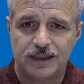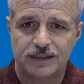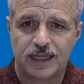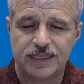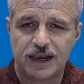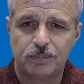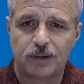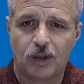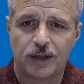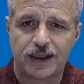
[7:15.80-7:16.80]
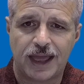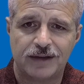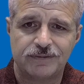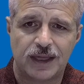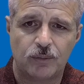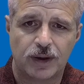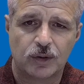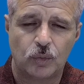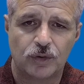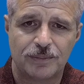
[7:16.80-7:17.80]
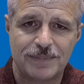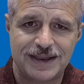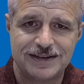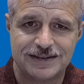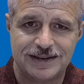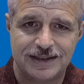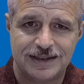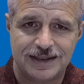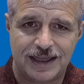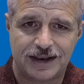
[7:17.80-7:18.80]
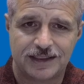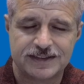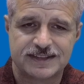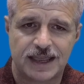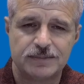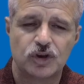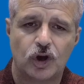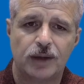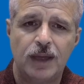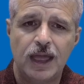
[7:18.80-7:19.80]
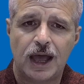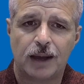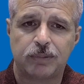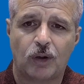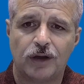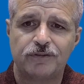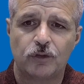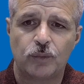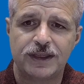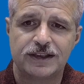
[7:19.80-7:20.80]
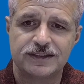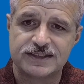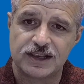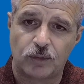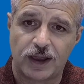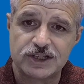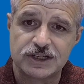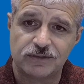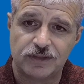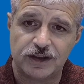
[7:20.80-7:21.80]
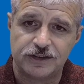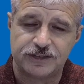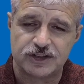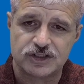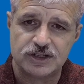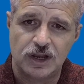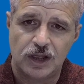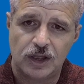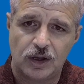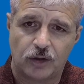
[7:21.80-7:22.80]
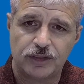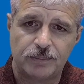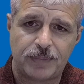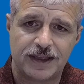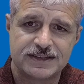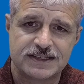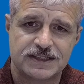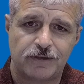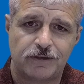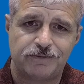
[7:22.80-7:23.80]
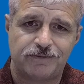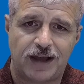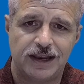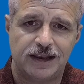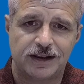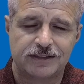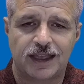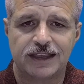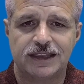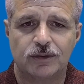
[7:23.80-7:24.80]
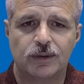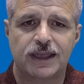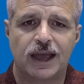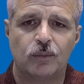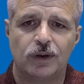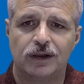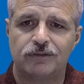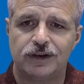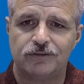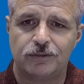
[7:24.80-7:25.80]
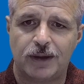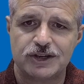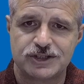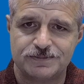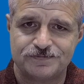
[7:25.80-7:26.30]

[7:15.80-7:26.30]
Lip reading: They then apply to have that record amended, and at the same time apply for reconsideration of the decision on the basis of a failure to take into account relevant information.